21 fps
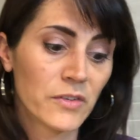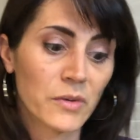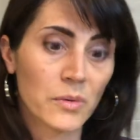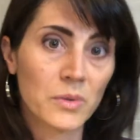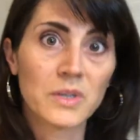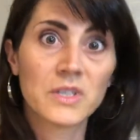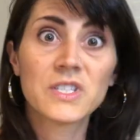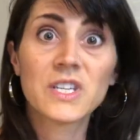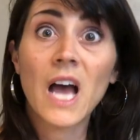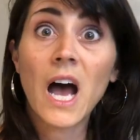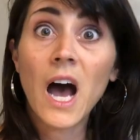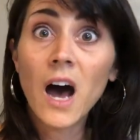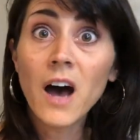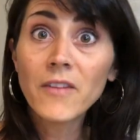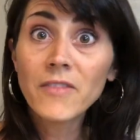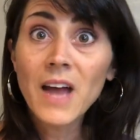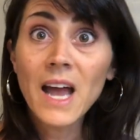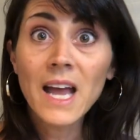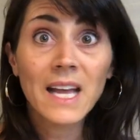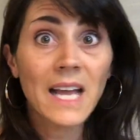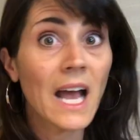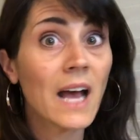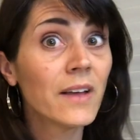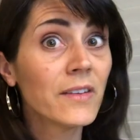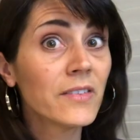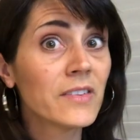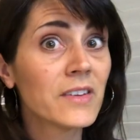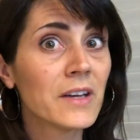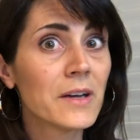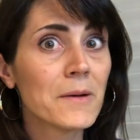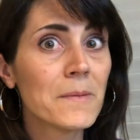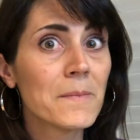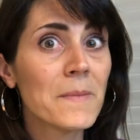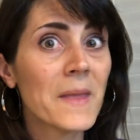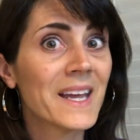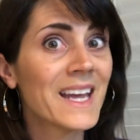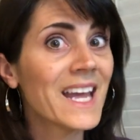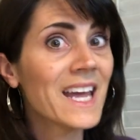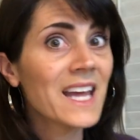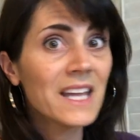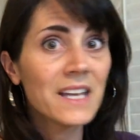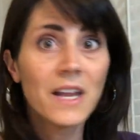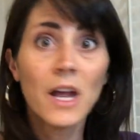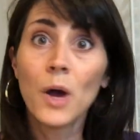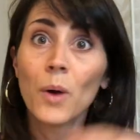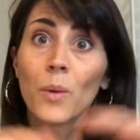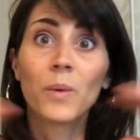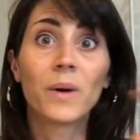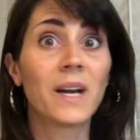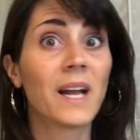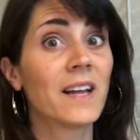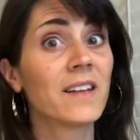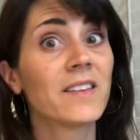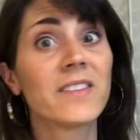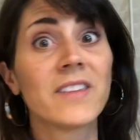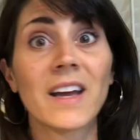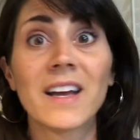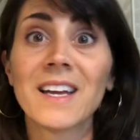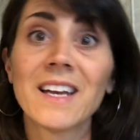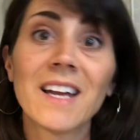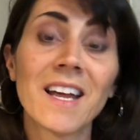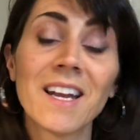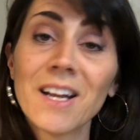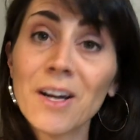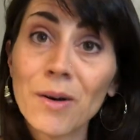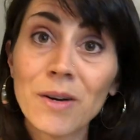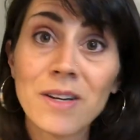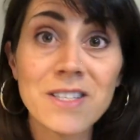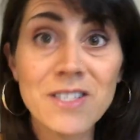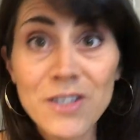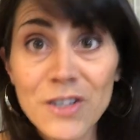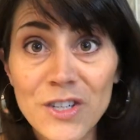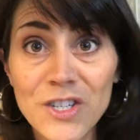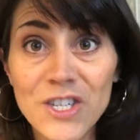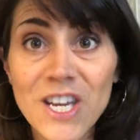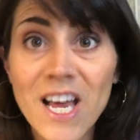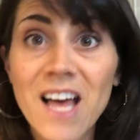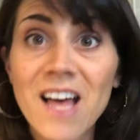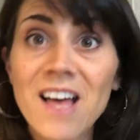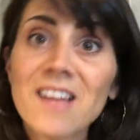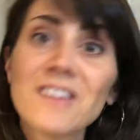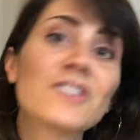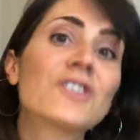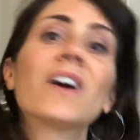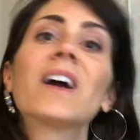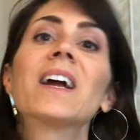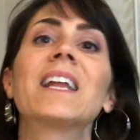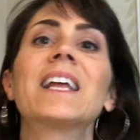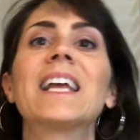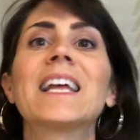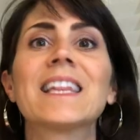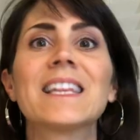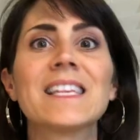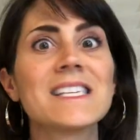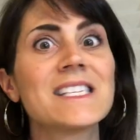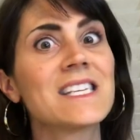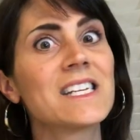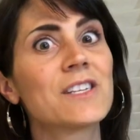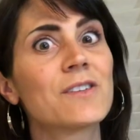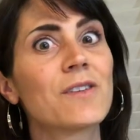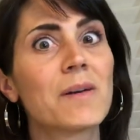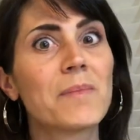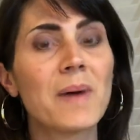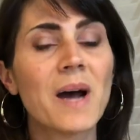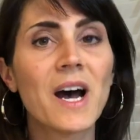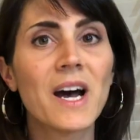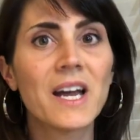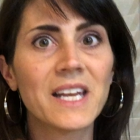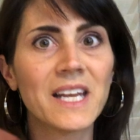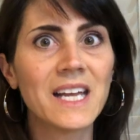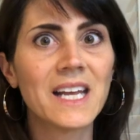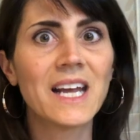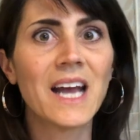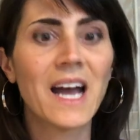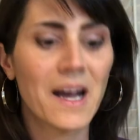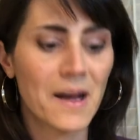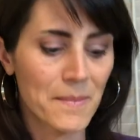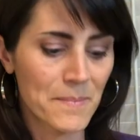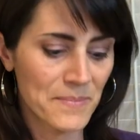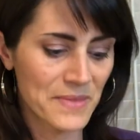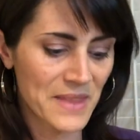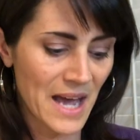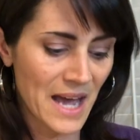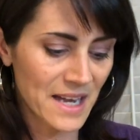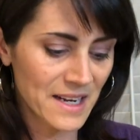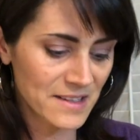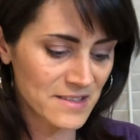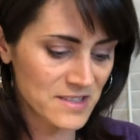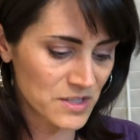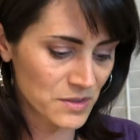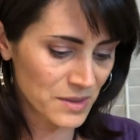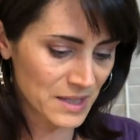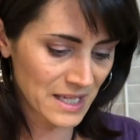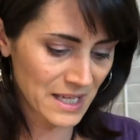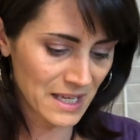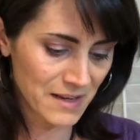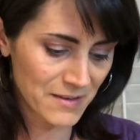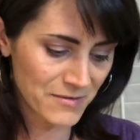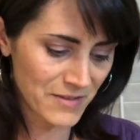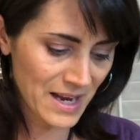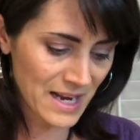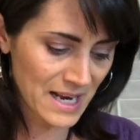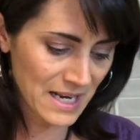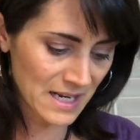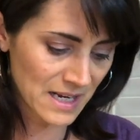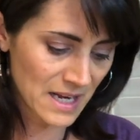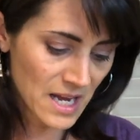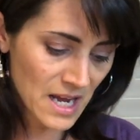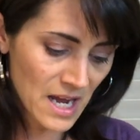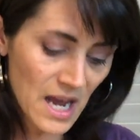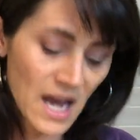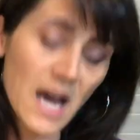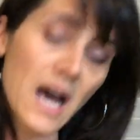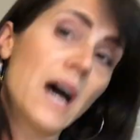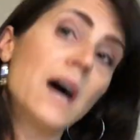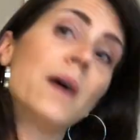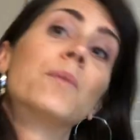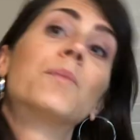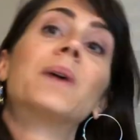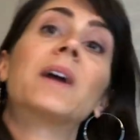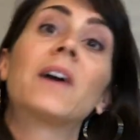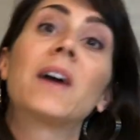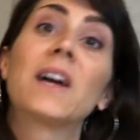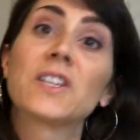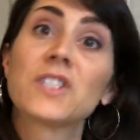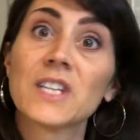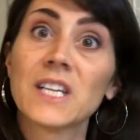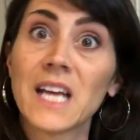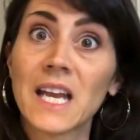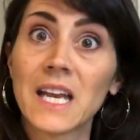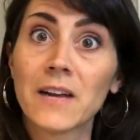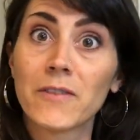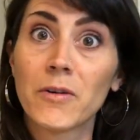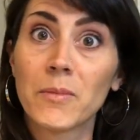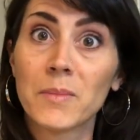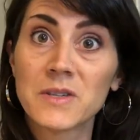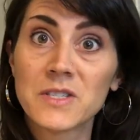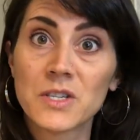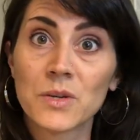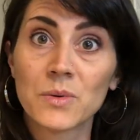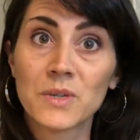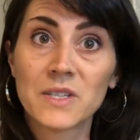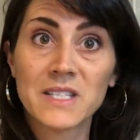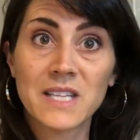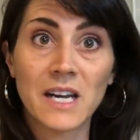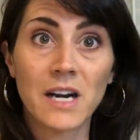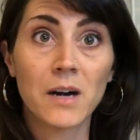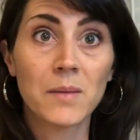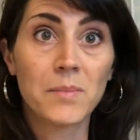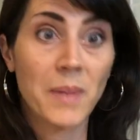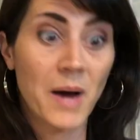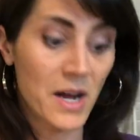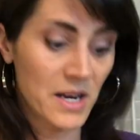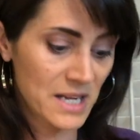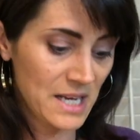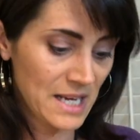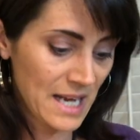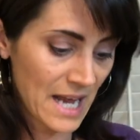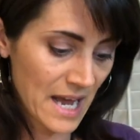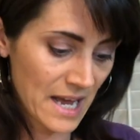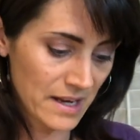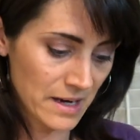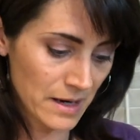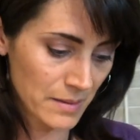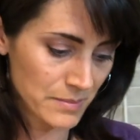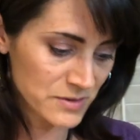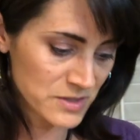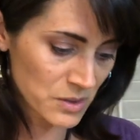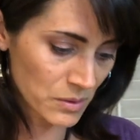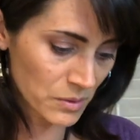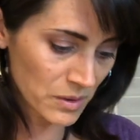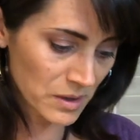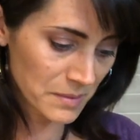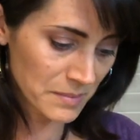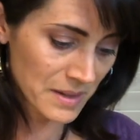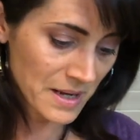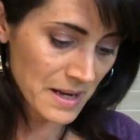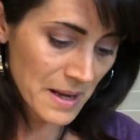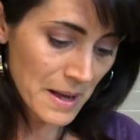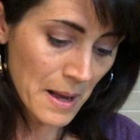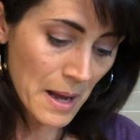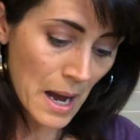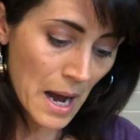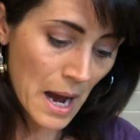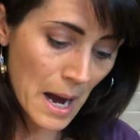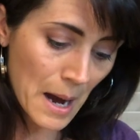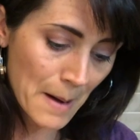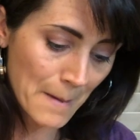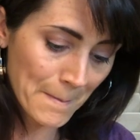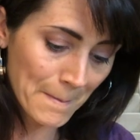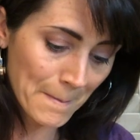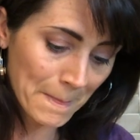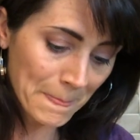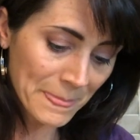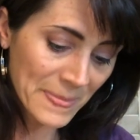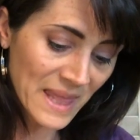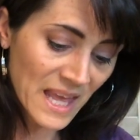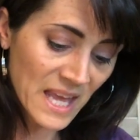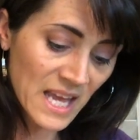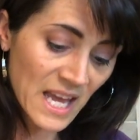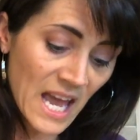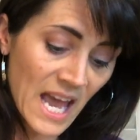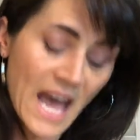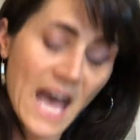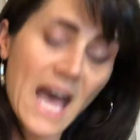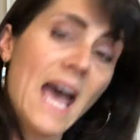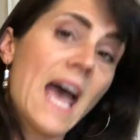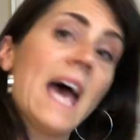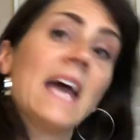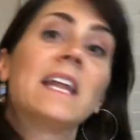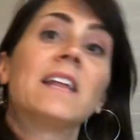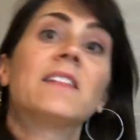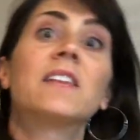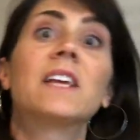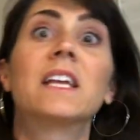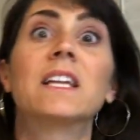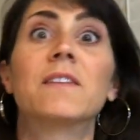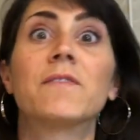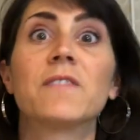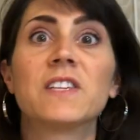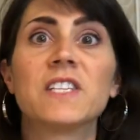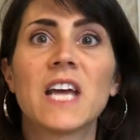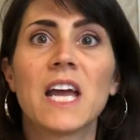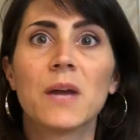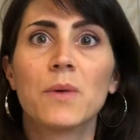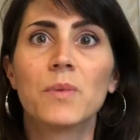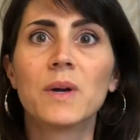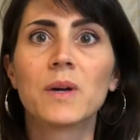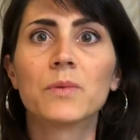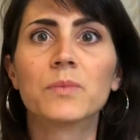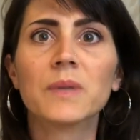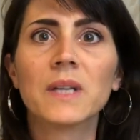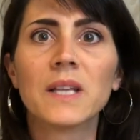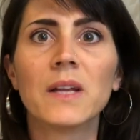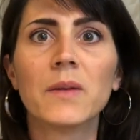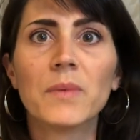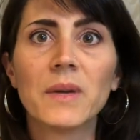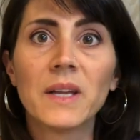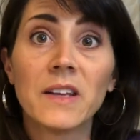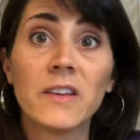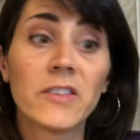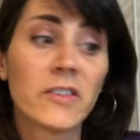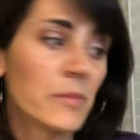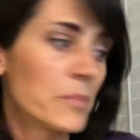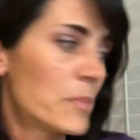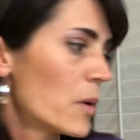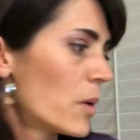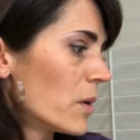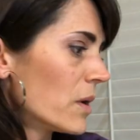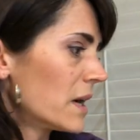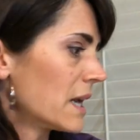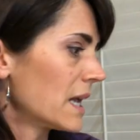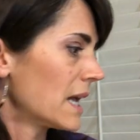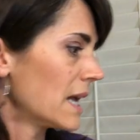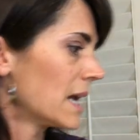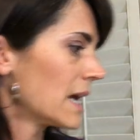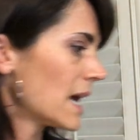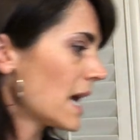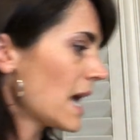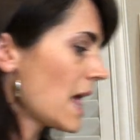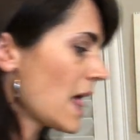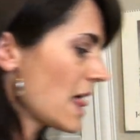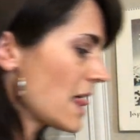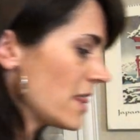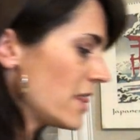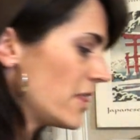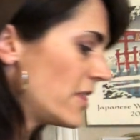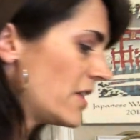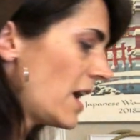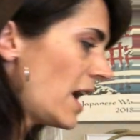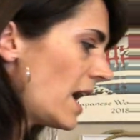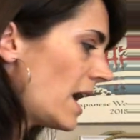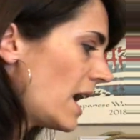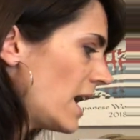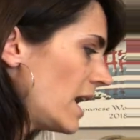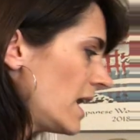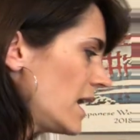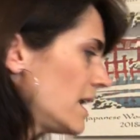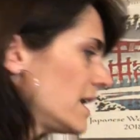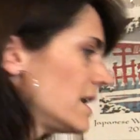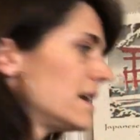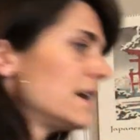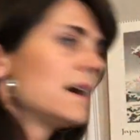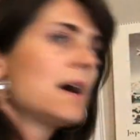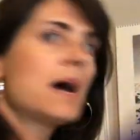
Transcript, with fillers: source of calcium again we're not sucking on an oyster shell trying to get this into our body um, that is doing it in vain uh, we are actually getting from a source that our body can absorb um, and at the end of the day, we're really, really supporting the